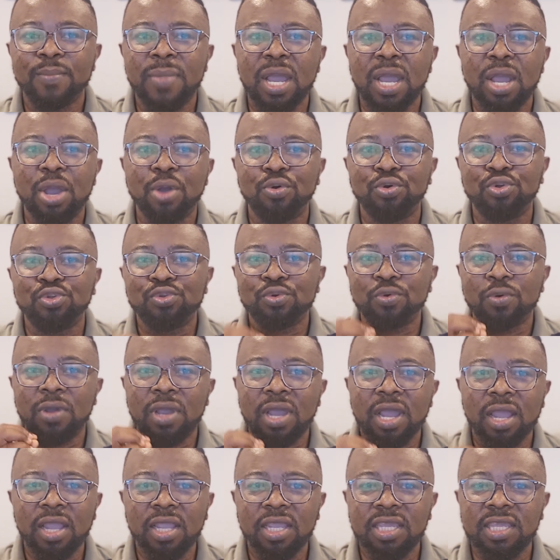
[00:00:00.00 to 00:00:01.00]
but
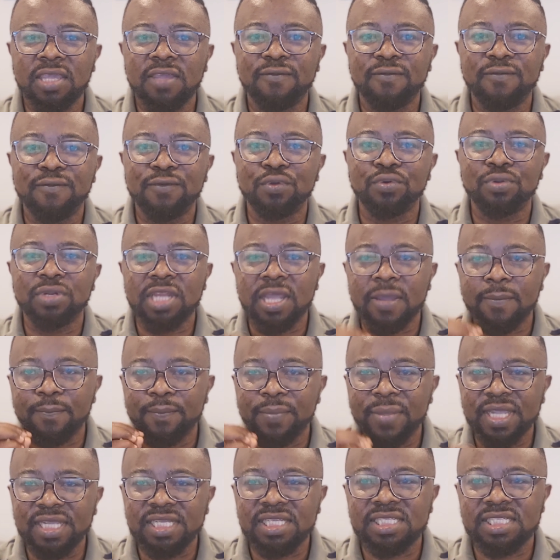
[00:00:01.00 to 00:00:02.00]
also give you the
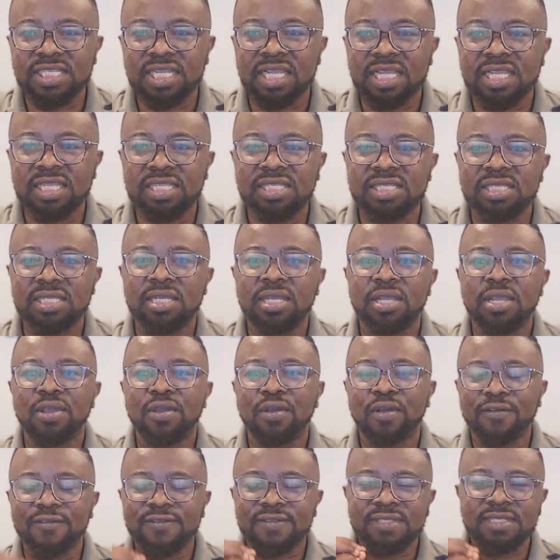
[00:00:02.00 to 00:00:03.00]
best chance
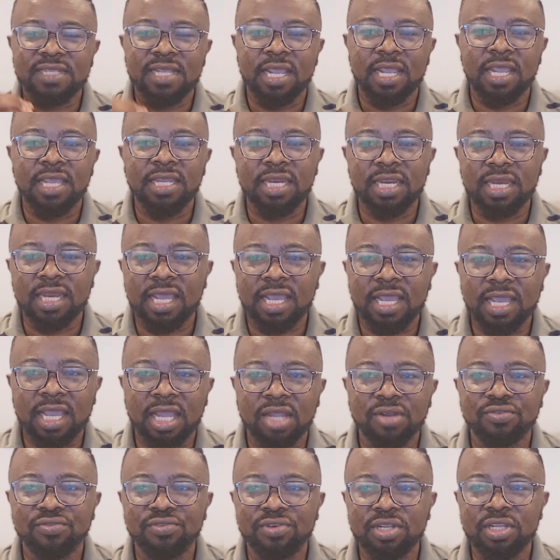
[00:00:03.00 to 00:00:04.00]
of staying in the
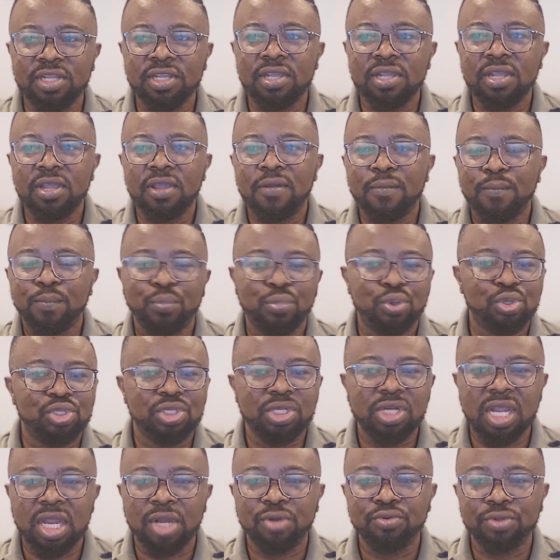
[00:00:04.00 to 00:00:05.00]
country
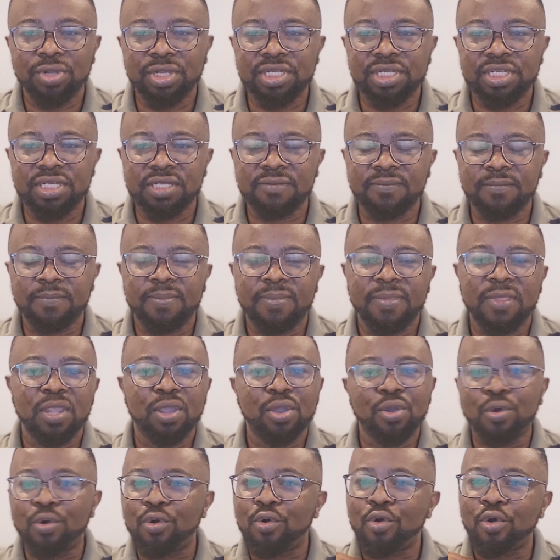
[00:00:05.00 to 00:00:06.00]
post graduation.
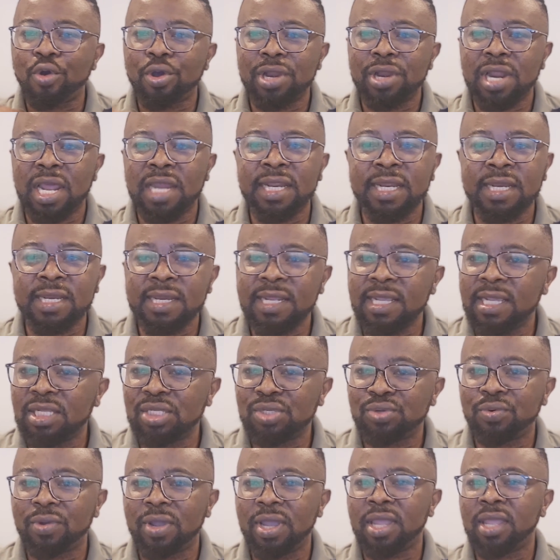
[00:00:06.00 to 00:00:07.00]
Gone are the
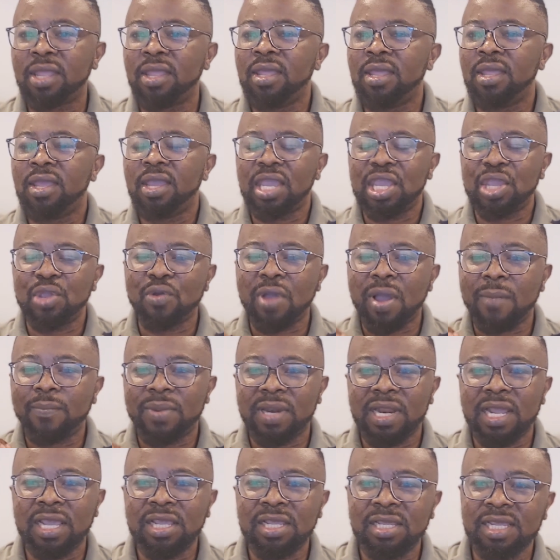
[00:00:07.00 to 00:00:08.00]
days where you
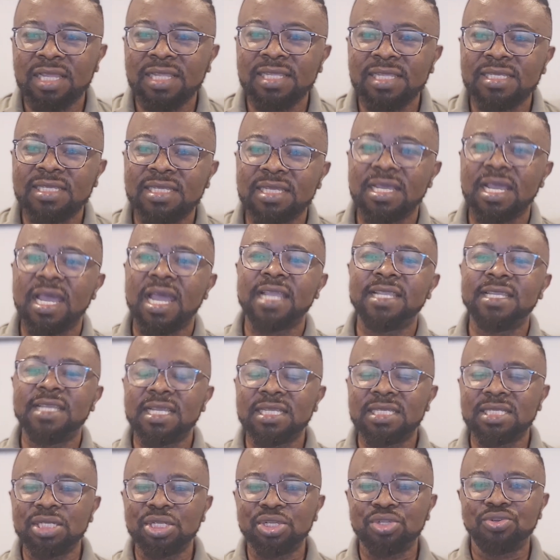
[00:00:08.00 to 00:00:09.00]
apply and say, I
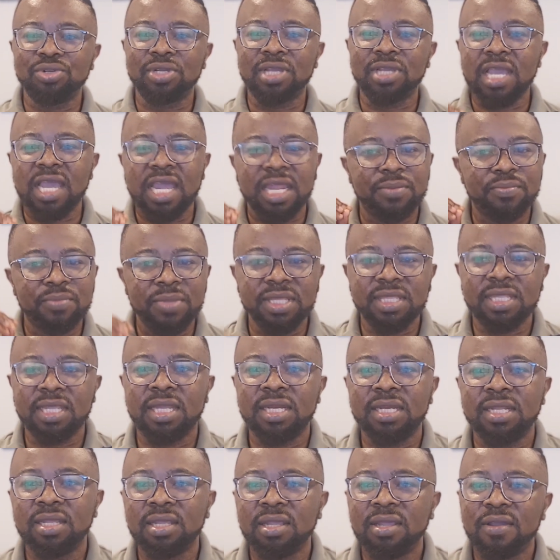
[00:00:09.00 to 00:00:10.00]
just need to get
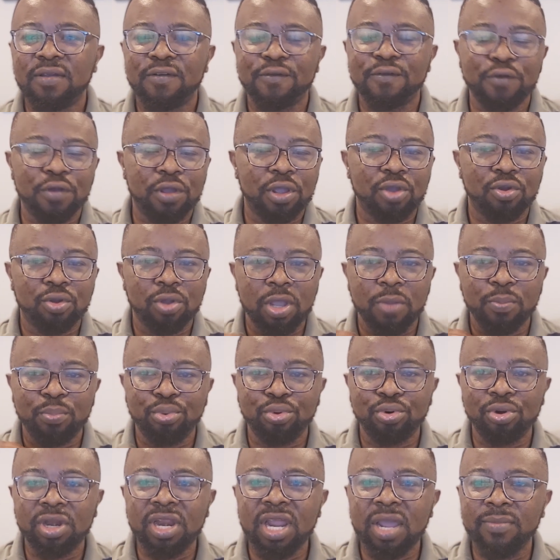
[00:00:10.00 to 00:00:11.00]
admitted for a
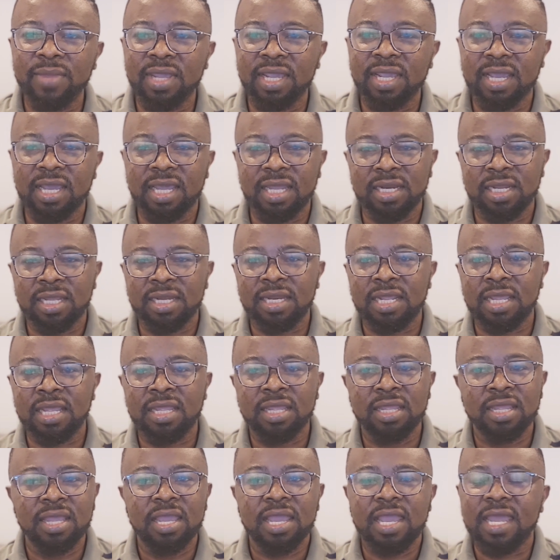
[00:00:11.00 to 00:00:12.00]
program in
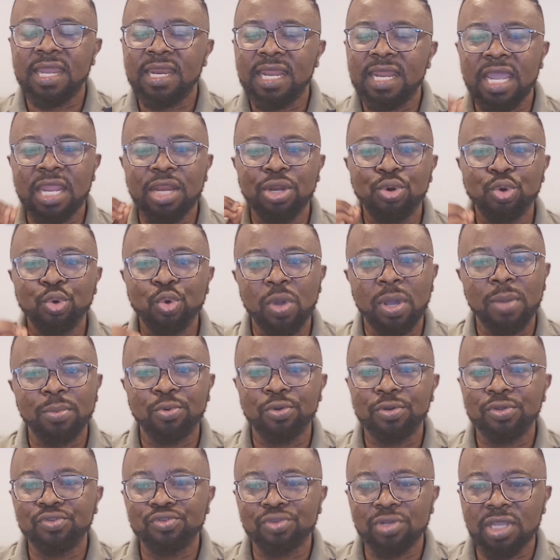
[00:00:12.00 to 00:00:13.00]
Canada and I know
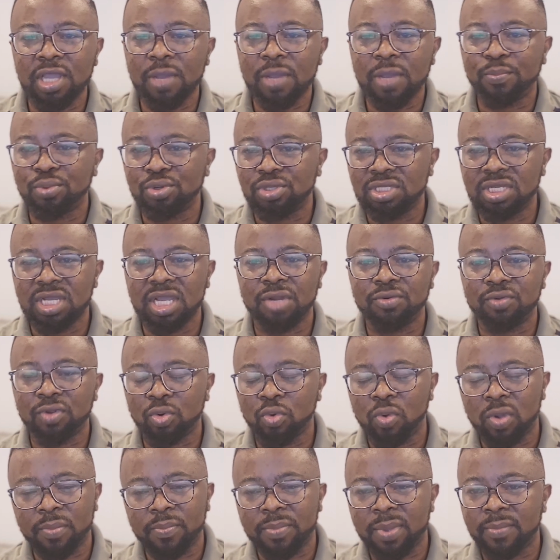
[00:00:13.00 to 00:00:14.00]
I'm going to get
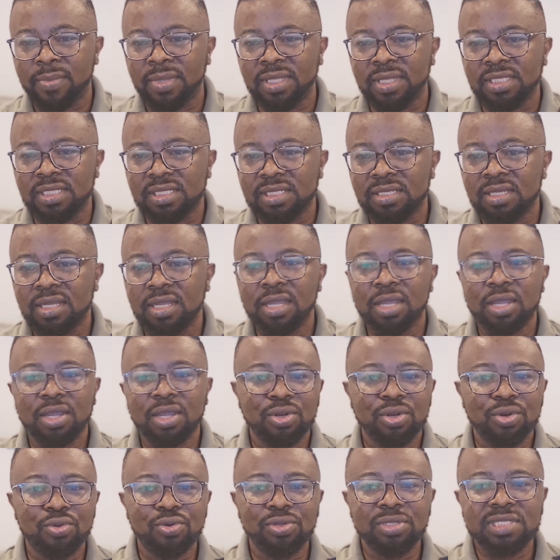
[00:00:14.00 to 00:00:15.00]
postgraduate work permits.
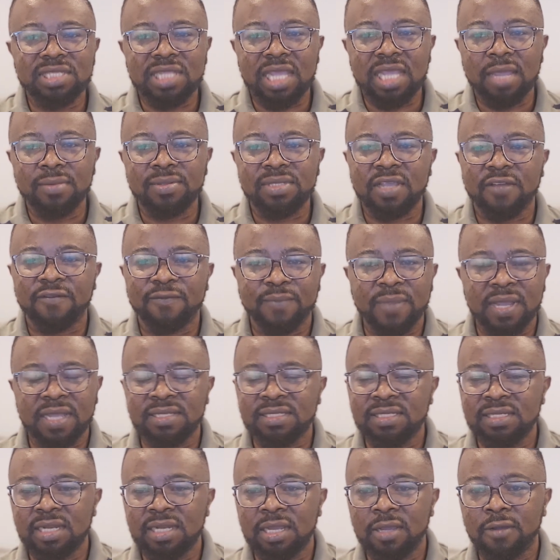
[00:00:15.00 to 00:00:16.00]
Those times have
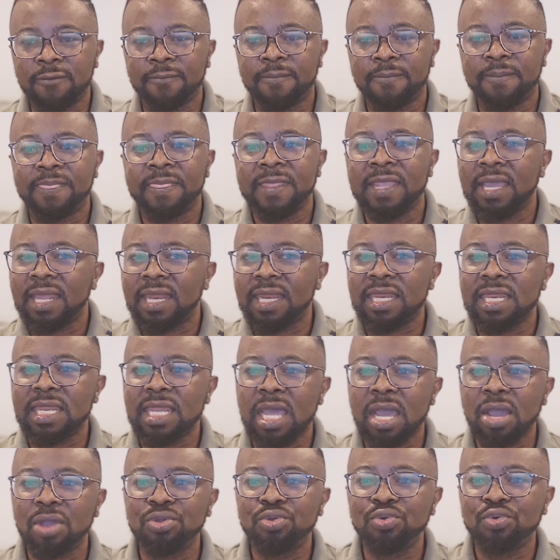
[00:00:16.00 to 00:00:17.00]
passed now.
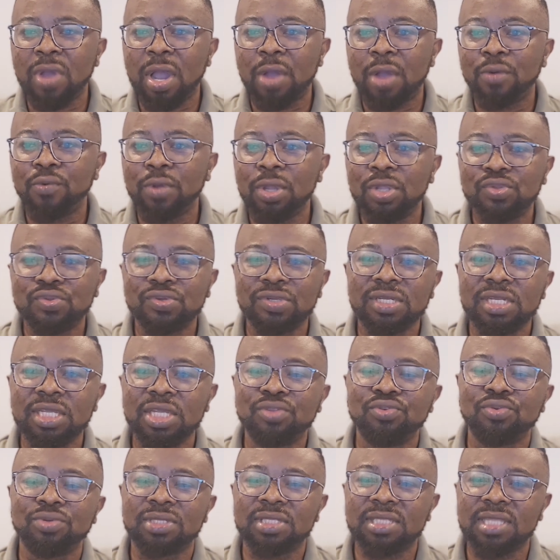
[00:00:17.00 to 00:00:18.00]
Now you are going to
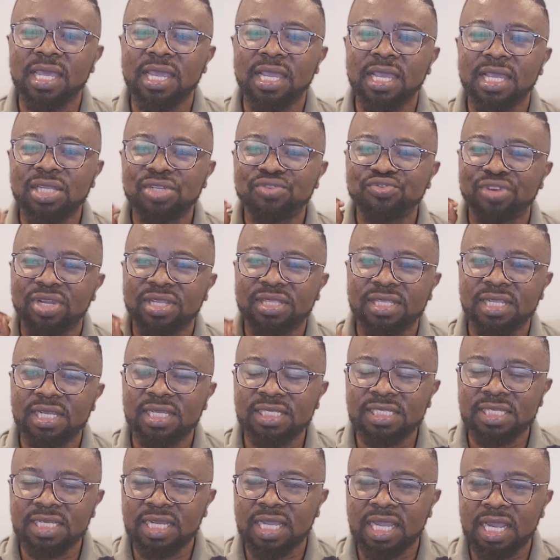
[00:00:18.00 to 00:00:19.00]
need to think
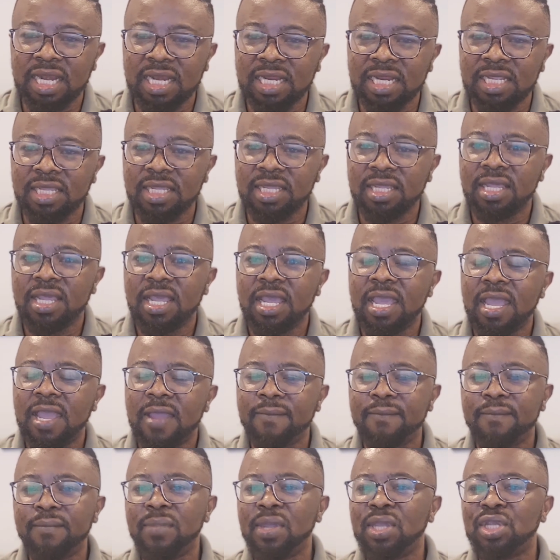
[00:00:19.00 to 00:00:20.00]
strategically
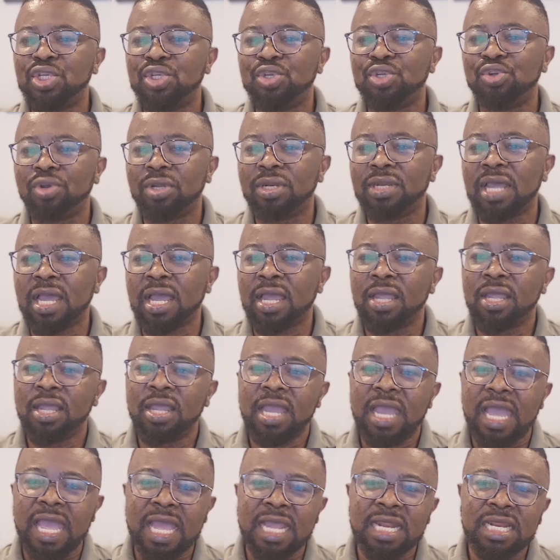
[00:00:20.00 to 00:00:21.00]
and make sure that
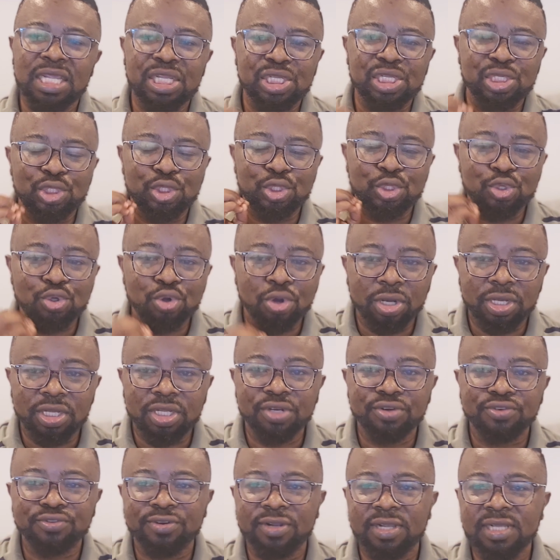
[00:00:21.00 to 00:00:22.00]
at least your
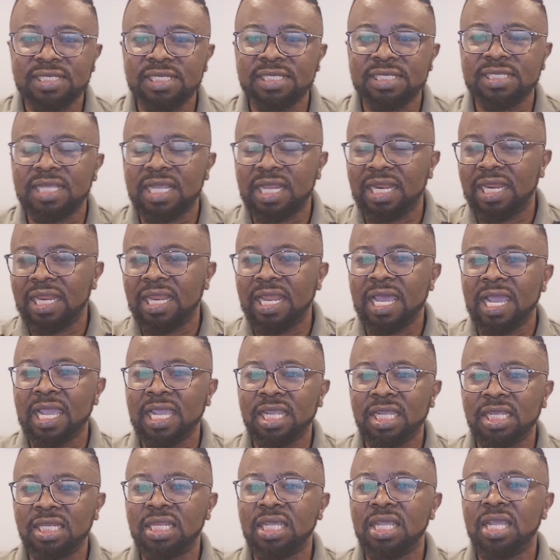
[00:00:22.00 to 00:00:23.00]
interest is
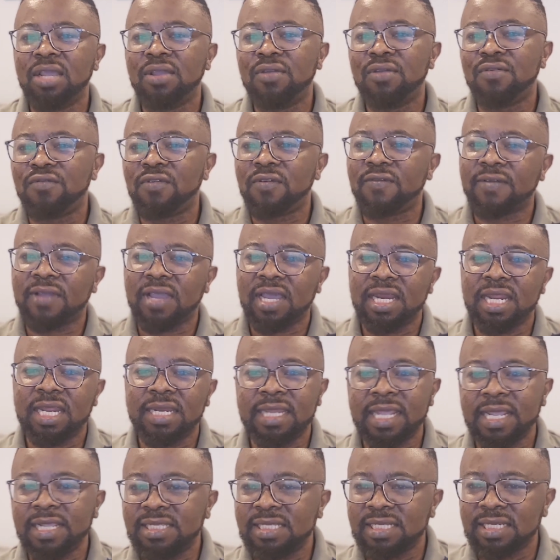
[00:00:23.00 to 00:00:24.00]
aligned with
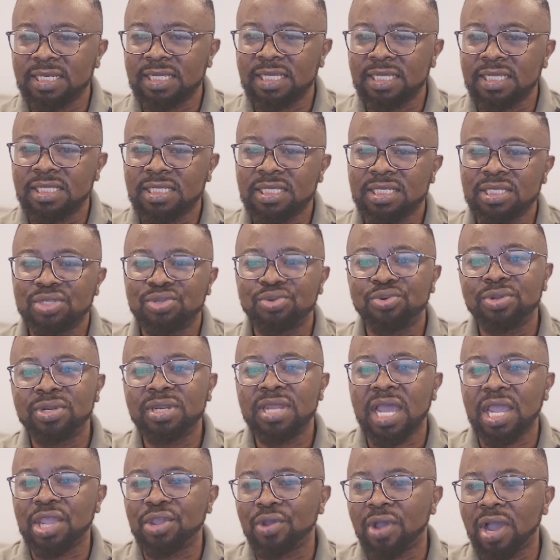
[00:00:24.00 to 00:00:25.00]
Canada's needs so
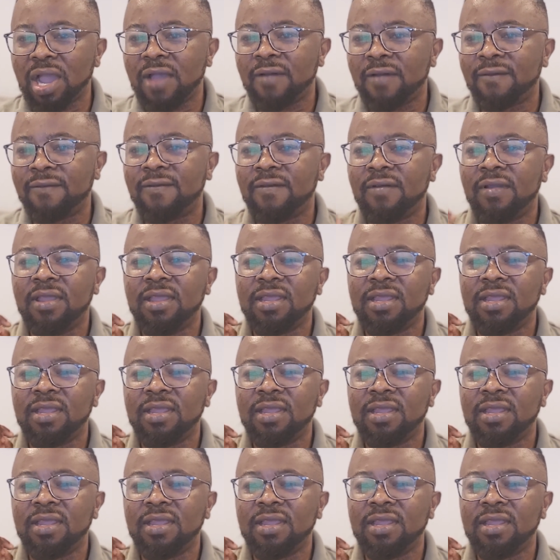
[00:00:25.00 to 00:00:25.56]
that you have